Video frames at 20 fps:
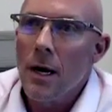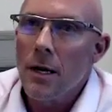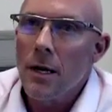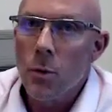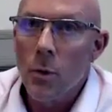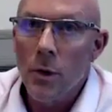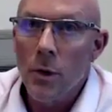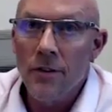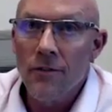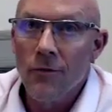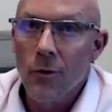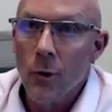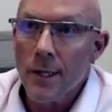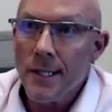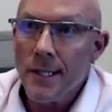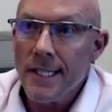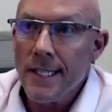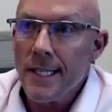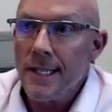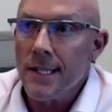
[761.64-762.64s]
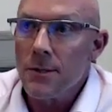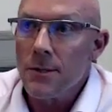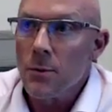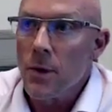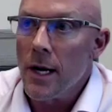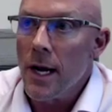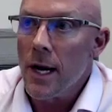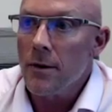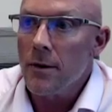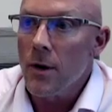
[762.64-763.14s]
2014 is
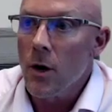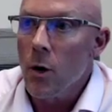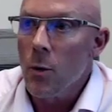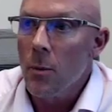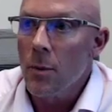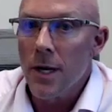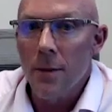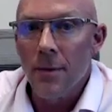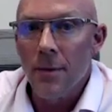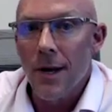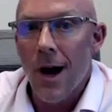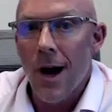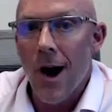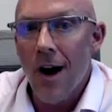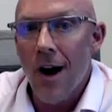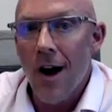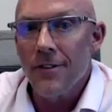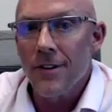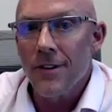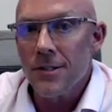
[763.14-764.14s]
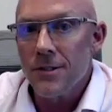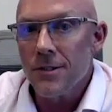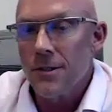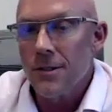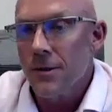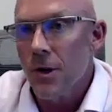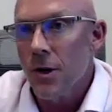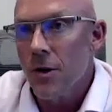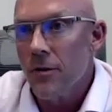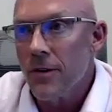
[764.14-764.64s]
when I opened up an office. So
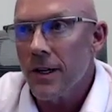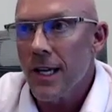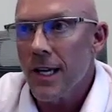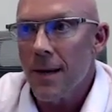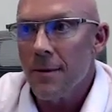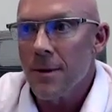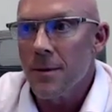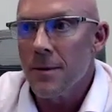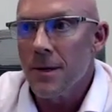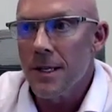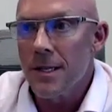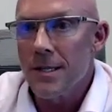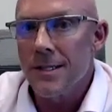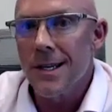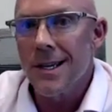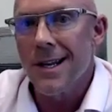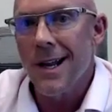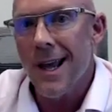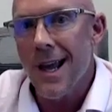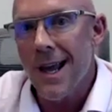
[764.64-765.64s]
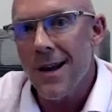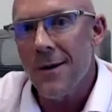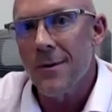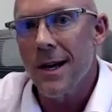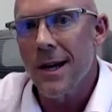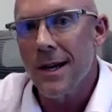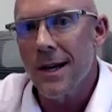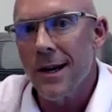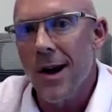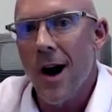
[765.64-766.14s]
Nova came to me and said, hey, we
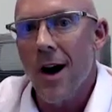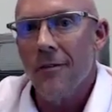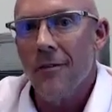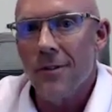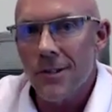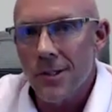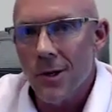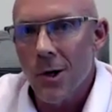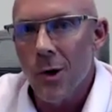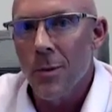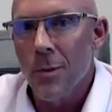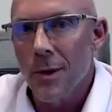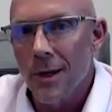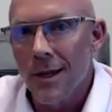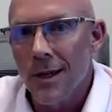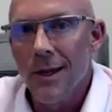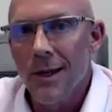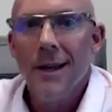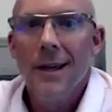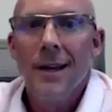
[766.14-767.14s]
got an office open.